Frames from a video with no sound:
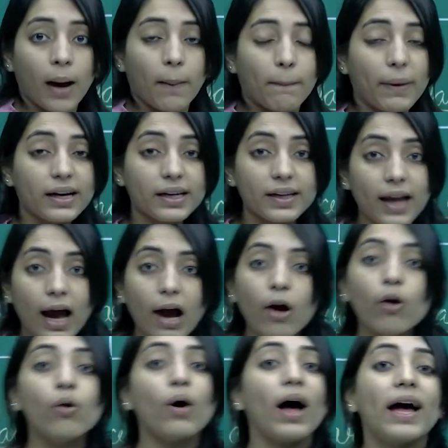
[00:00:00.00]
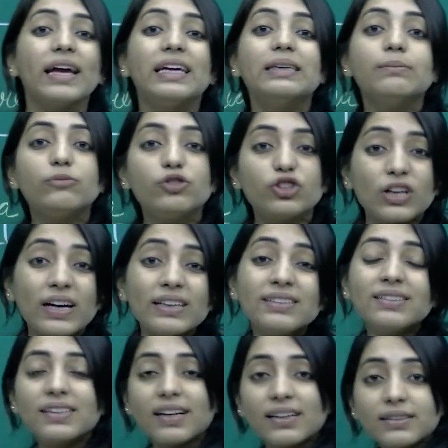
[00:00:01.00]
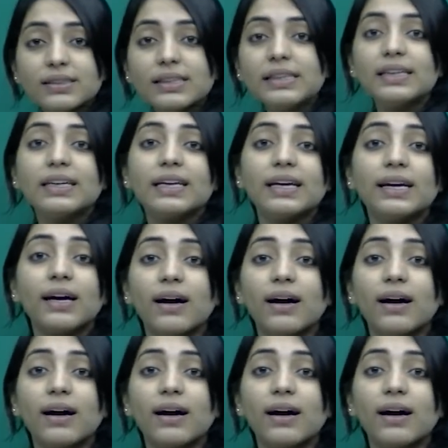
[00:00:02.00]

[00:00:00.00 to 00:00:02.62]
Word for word: But now I am just considering